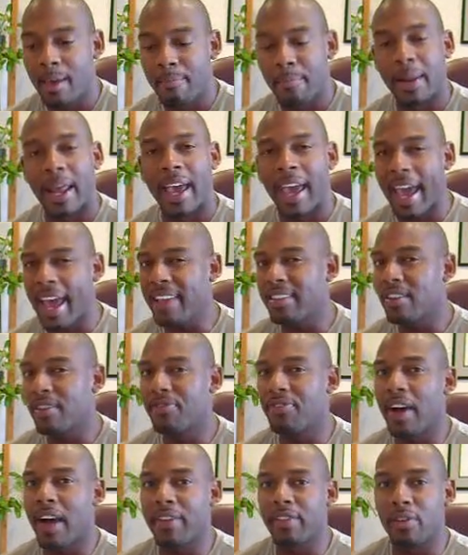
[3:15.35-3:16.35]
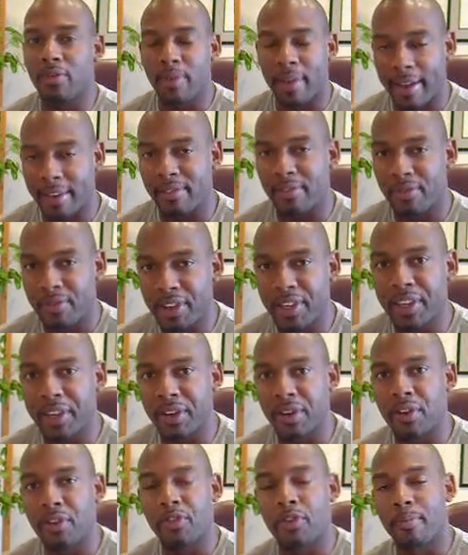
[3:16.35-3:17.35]
But I had to find the right
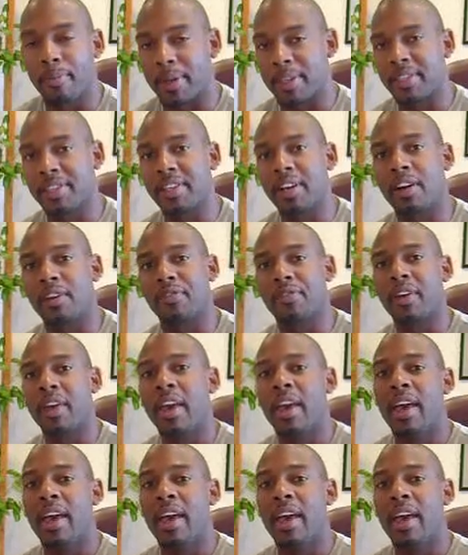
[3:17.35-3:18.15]
vehicle for myself.